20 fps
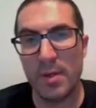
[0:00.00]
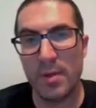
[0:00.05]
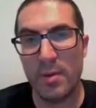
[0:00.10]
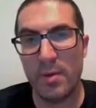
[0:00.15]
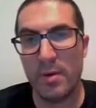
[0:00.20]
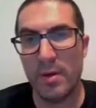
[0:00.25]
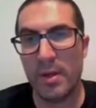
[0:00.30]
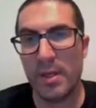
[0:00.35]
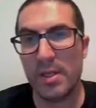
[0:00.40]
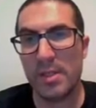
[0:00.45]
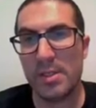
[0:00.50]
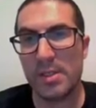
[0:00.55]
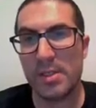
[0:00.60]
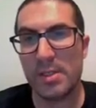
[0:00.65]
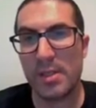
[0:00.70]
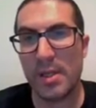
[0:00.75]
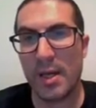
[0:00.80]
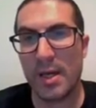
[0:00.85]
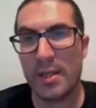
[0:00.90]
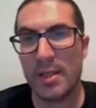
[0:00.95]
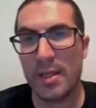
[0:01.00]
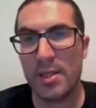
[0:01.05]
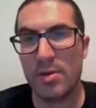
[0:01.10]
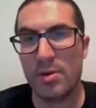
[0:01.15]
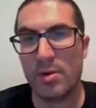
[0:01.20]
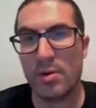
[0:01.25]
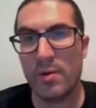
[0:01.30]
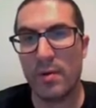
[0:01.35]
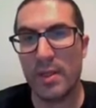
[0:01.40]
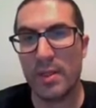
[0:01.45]
There it is. And then you
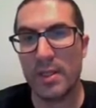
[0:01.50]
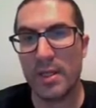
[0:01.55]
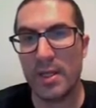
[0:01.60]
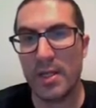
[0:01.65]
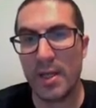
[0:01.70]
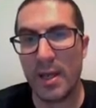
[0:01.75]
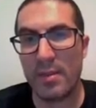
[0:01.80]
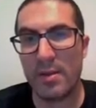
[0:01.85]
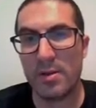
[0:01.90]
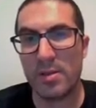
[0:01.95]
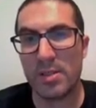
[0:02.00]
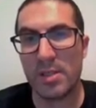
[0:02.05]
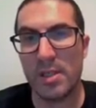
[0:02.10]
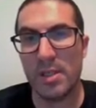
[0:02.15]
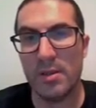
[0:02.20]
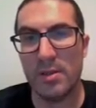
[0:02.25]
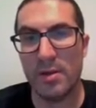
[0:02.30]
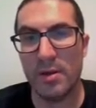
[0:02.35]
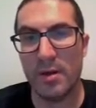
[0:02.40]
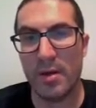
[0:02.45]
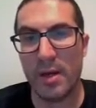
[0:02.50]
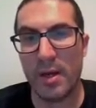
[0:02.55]
create another cylinder.